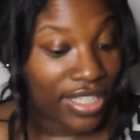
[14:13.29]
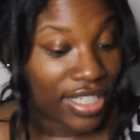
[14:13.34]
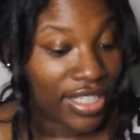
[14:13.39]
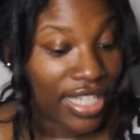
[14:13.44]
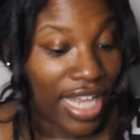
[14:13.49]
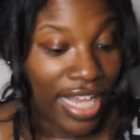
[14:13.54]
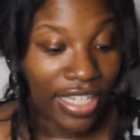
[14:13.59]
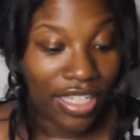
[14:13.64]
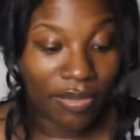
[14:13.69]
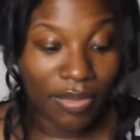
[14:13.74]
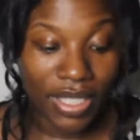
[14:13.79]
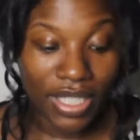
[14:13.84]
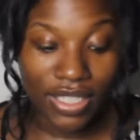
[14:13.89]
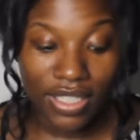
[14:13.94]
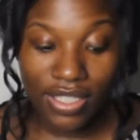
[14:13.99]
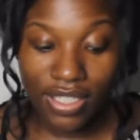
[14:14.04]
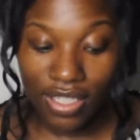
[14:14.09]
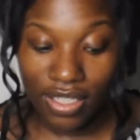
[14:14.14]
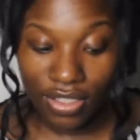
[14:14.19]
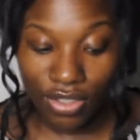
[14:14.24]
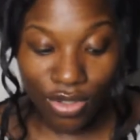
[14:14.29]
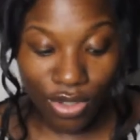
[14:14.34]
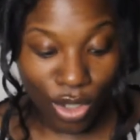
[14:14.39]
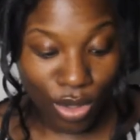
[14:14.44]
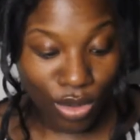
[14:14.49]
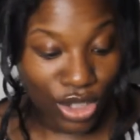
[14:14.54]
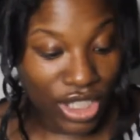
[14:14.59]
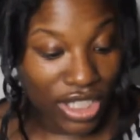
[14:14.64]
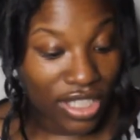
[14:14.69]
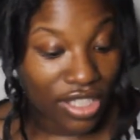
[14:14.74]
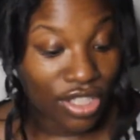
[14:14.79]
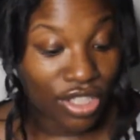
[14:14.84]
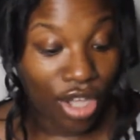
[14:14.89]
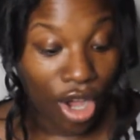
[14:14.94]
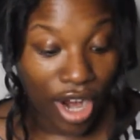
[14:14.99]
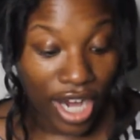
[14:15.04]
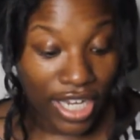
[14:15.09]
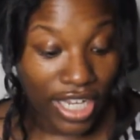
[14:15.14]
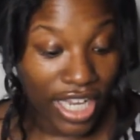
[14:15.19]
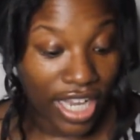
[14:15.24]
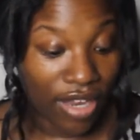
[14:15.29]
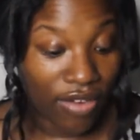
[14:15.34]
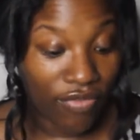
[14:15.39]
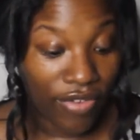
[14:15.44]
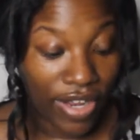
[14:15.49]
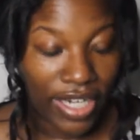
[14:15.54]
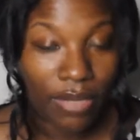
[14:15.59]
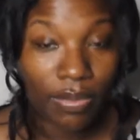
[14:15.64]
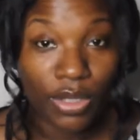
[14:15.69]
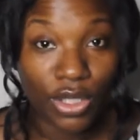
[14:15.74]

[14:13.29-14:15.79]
your documents, and, you know, just start getting ready.